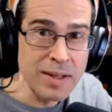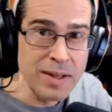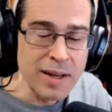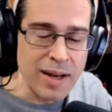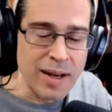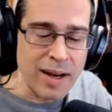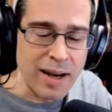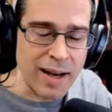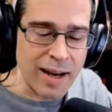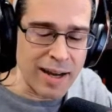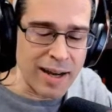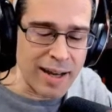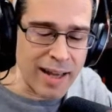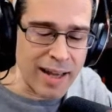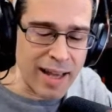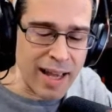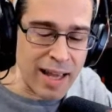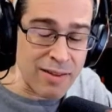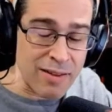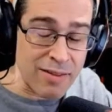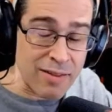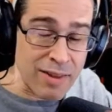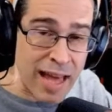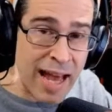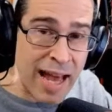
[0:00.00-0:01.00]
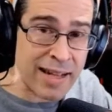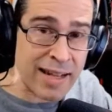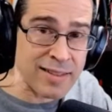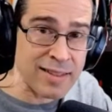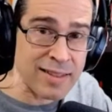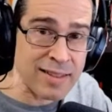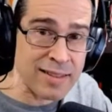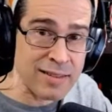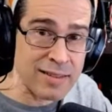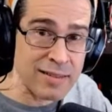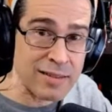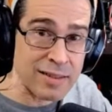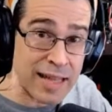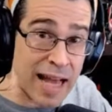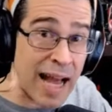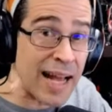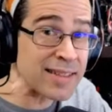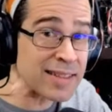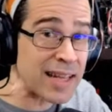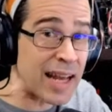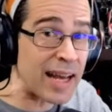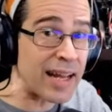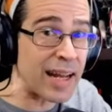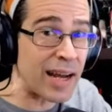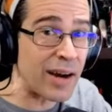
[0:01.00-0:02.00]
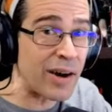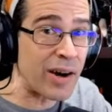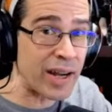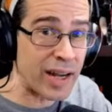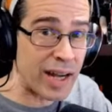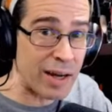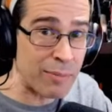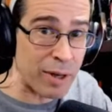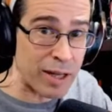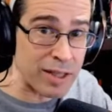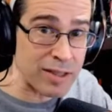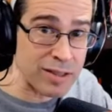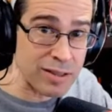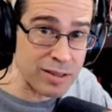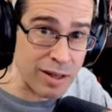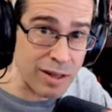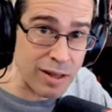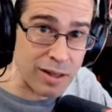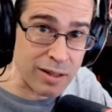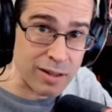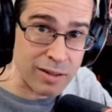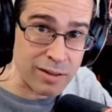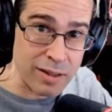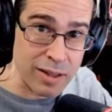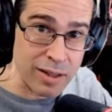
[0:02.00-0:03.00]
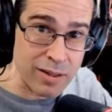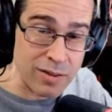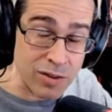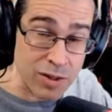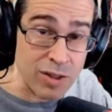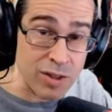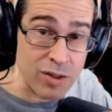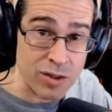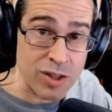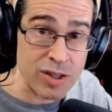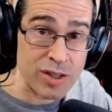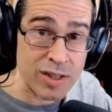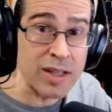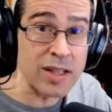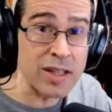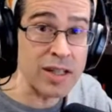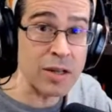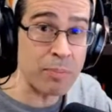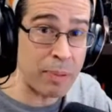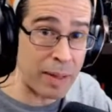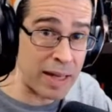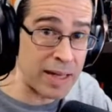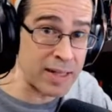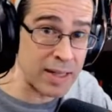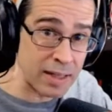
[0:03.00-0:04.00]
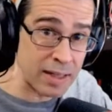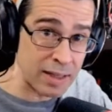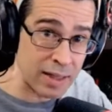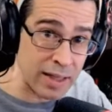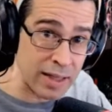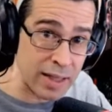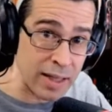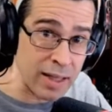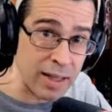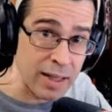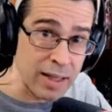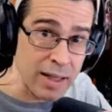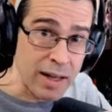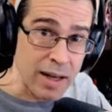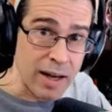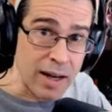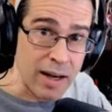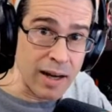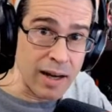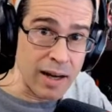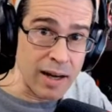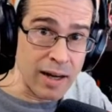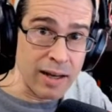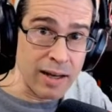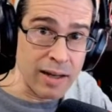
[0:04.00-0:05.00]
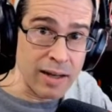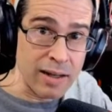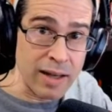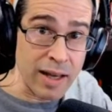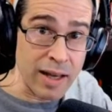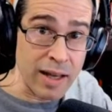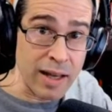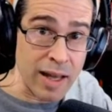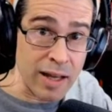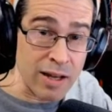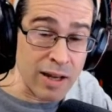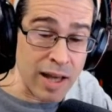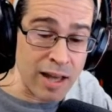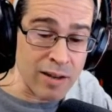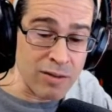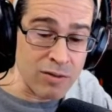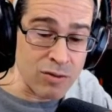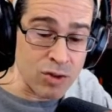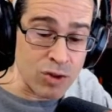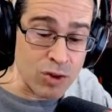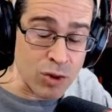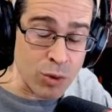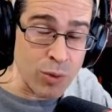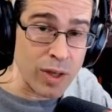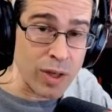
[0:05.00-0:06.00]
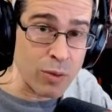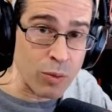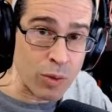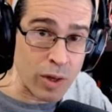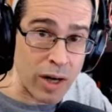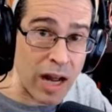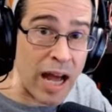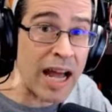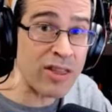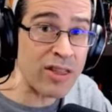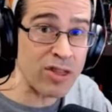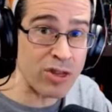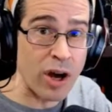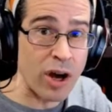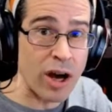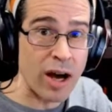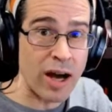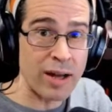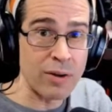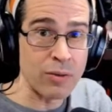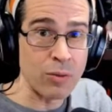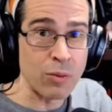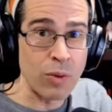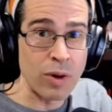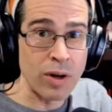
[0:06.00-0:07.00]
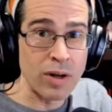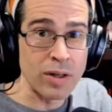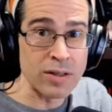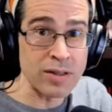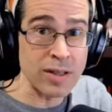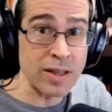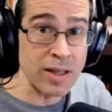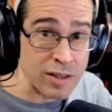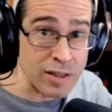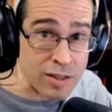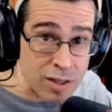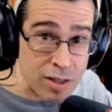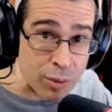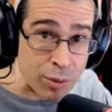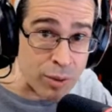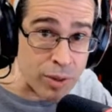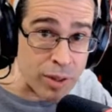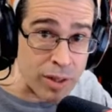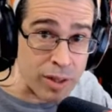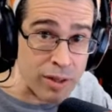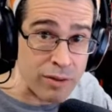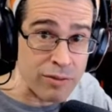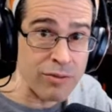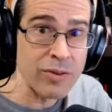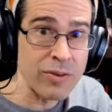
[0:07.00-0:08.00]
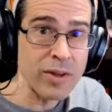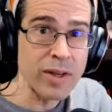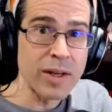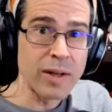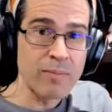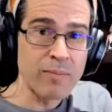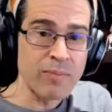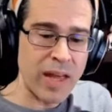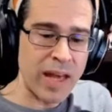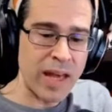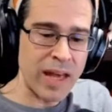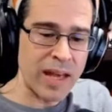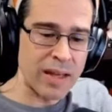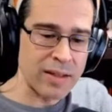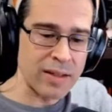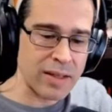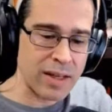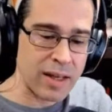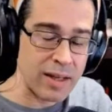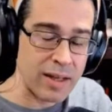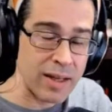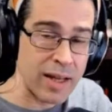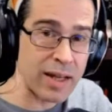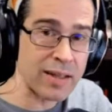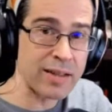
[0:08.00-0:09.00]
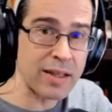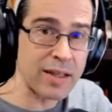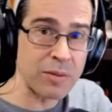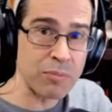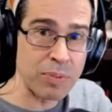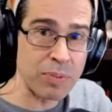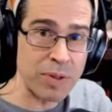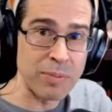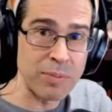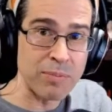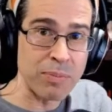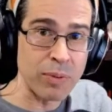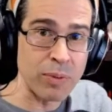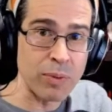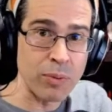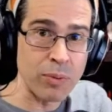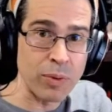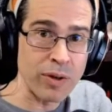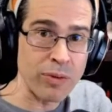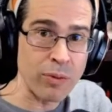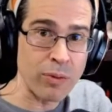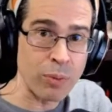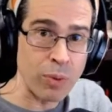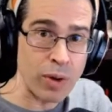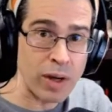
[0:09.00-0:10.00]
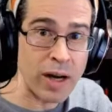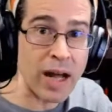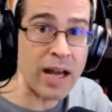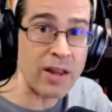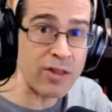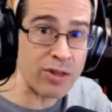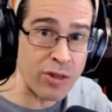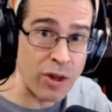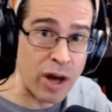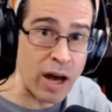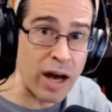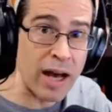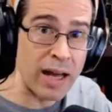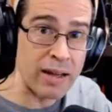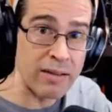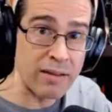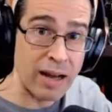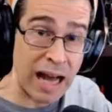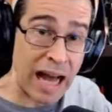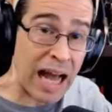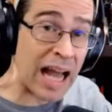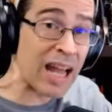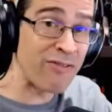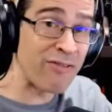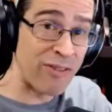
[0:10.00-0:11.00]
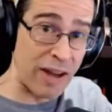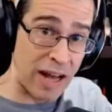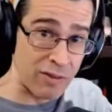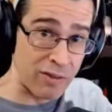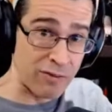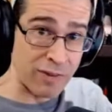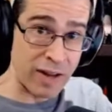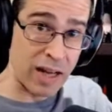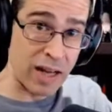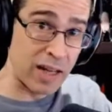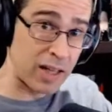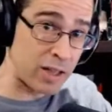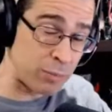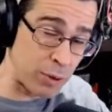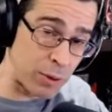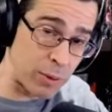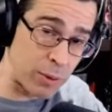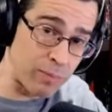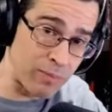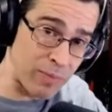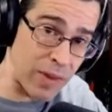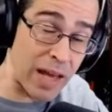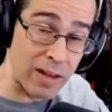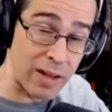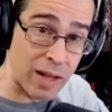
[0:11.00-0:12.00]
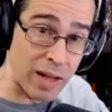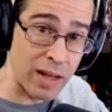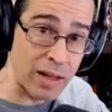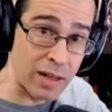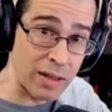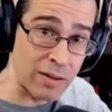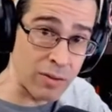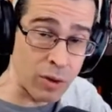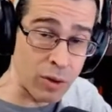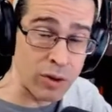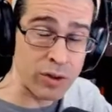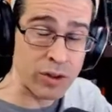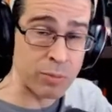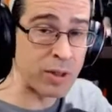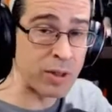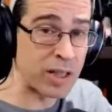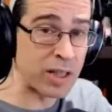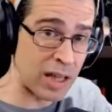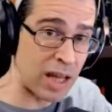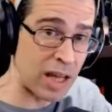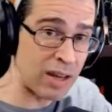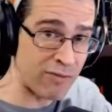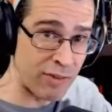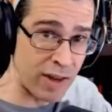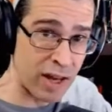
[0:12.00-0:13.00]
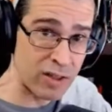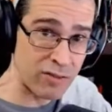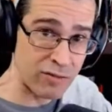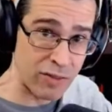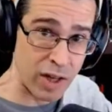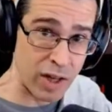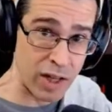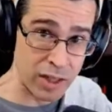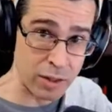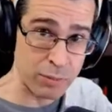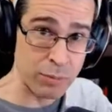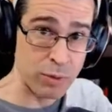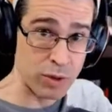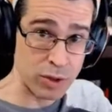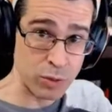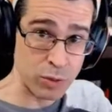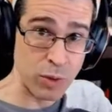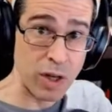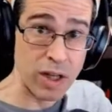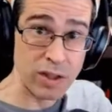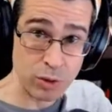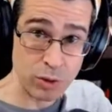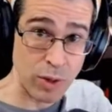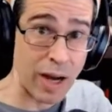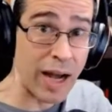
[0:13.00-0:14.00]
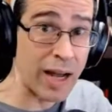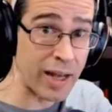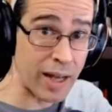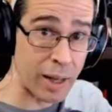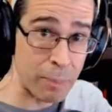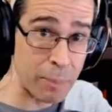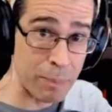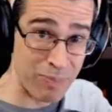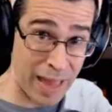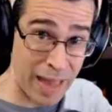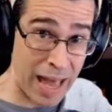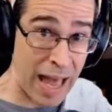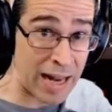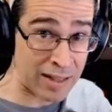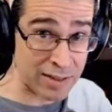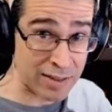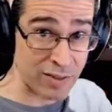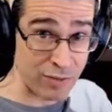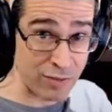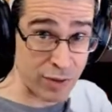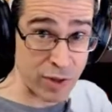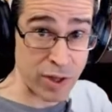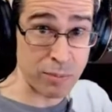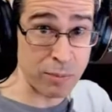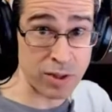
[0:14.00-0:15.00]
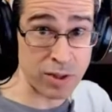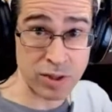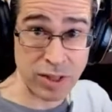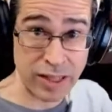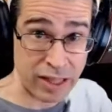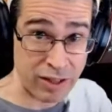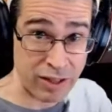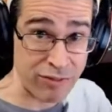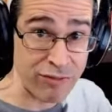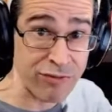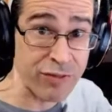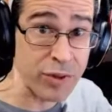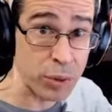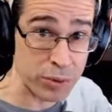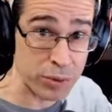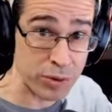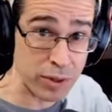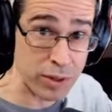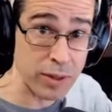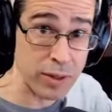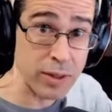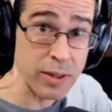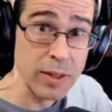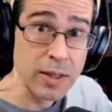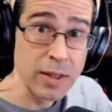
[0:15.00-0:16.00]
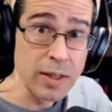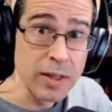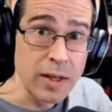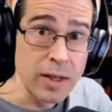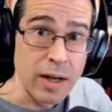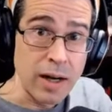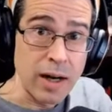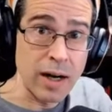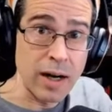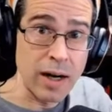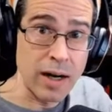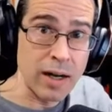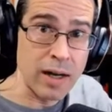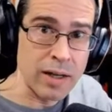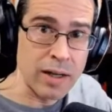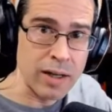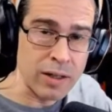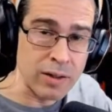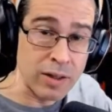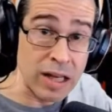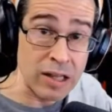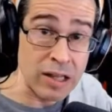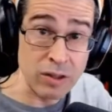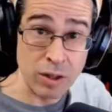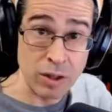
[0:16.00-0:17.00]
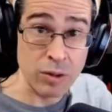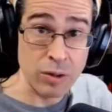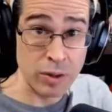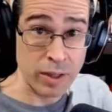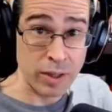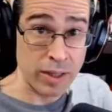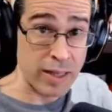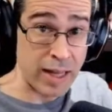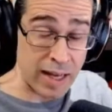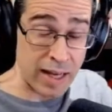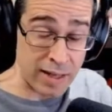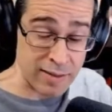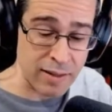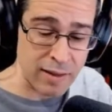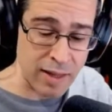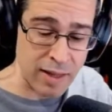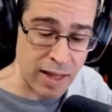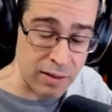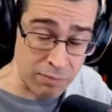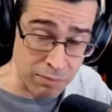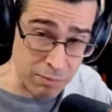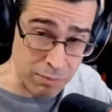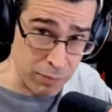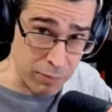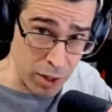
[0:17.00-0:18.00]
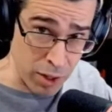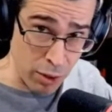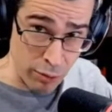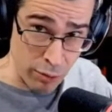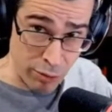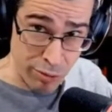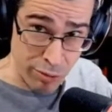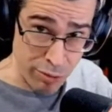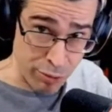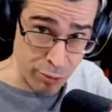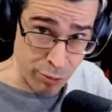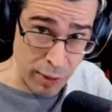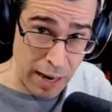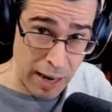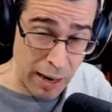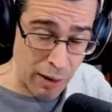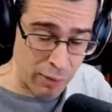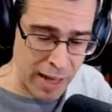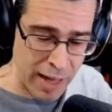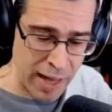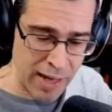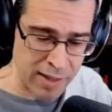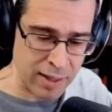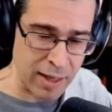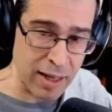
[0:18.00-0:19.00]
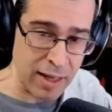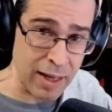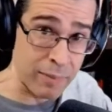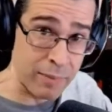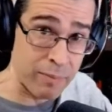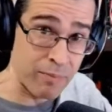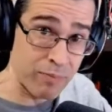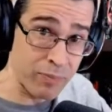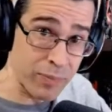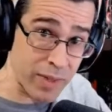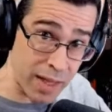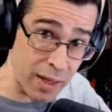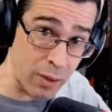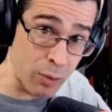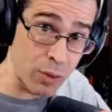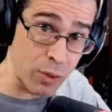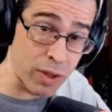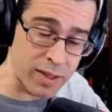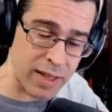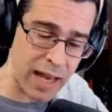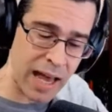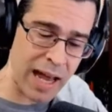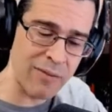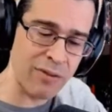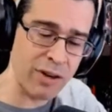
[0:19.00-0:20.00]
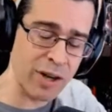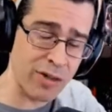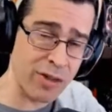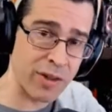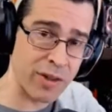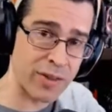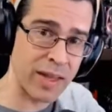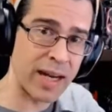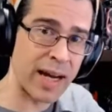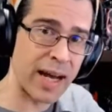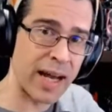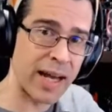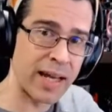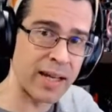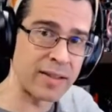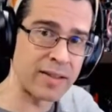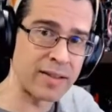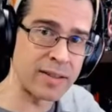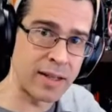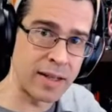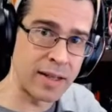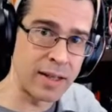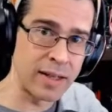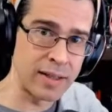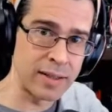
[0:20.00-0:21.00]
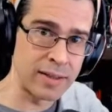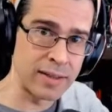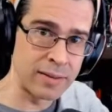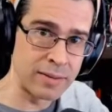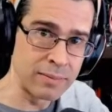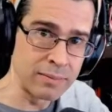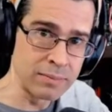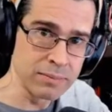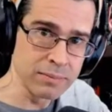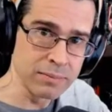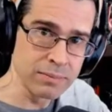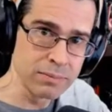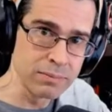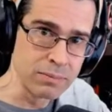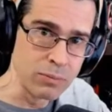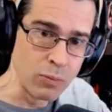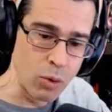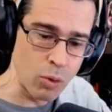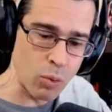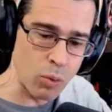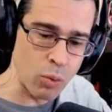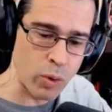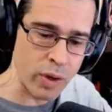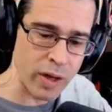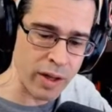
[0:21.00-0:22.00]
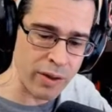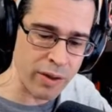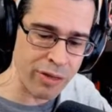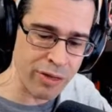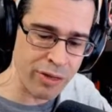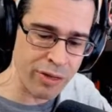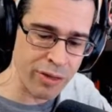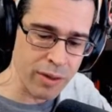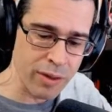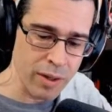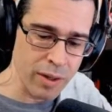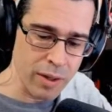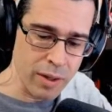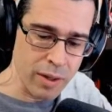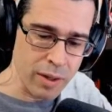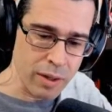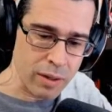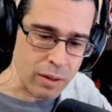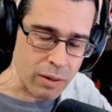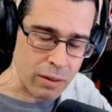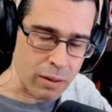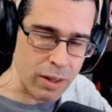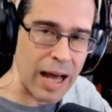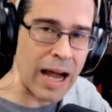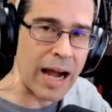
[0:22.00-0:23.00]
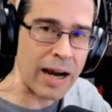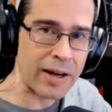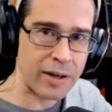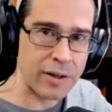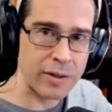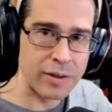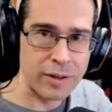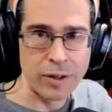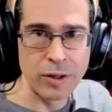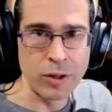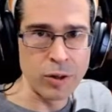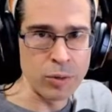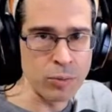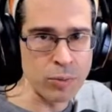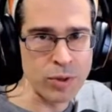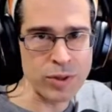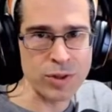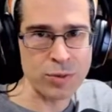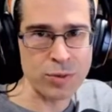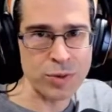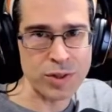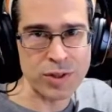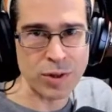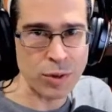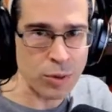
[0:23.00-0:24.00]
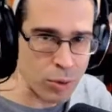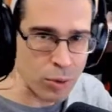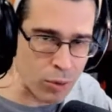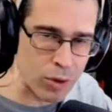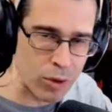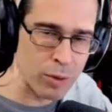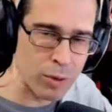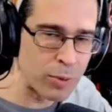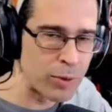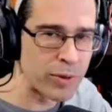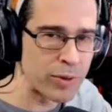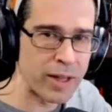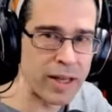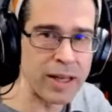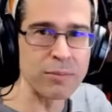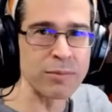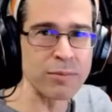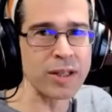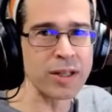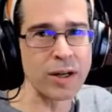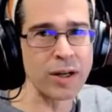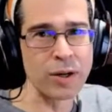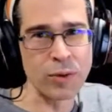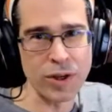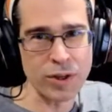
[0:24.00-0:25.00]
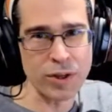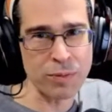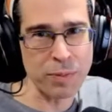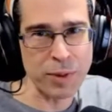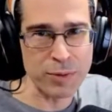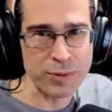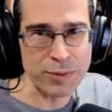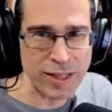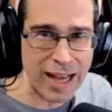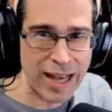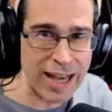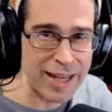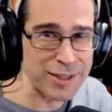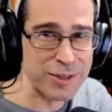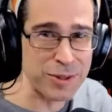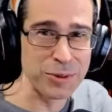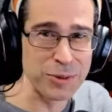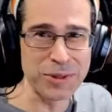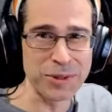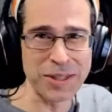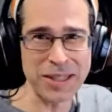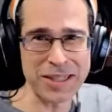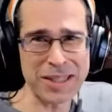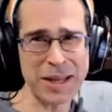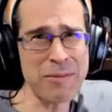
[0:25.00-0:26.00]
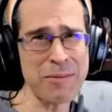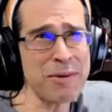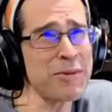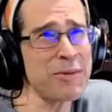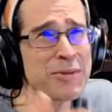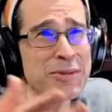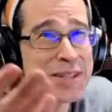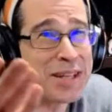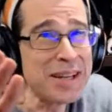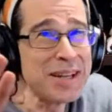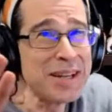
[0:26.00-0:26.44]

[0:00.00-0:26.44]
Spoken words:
And that's kind of how I got my start is just independently, and doing what I thought was intuitive and connecting people with what I thought I found valuable, and ultimately they found valuable as well. So I acted very much like a filter, in the early days. And then, throughout that time, it was everything that I had done with Lockergnome, which was a horrible name to go with, but it was a high school nickname. It was